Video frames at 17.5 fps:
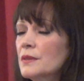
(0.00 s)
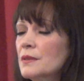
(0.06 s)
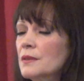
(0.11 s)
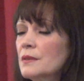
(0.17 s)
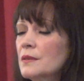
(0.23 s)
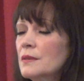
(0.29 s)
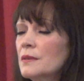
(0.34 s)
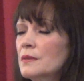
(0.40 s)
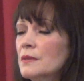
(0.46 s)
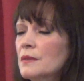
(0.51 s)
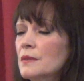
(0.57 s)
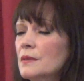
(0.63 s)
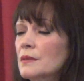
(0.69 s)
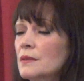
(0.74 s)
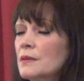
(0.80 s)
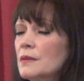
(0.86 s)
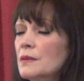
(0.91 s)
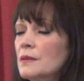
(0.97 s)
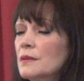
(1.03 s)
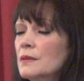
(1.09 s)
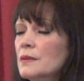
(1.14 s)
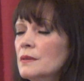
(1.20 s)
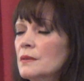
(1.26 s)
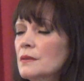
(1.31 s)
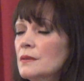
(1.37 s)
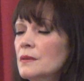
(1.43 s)

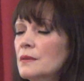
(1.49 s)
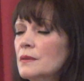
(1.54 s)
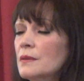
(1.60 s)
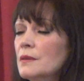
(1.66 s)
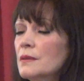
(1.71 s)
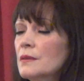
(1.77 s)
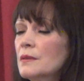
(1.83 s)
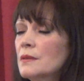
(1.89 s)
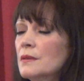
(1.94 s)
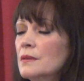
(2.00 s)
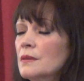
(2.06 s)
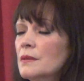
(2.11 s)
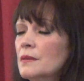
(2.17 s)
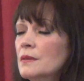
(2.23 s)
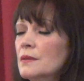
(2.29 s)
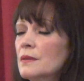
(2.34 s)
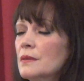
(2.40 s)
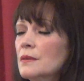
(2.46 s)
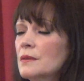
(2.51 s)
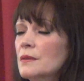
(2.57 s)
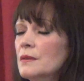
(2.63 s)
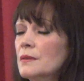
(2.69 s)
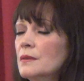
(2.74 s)
Nobody speaks.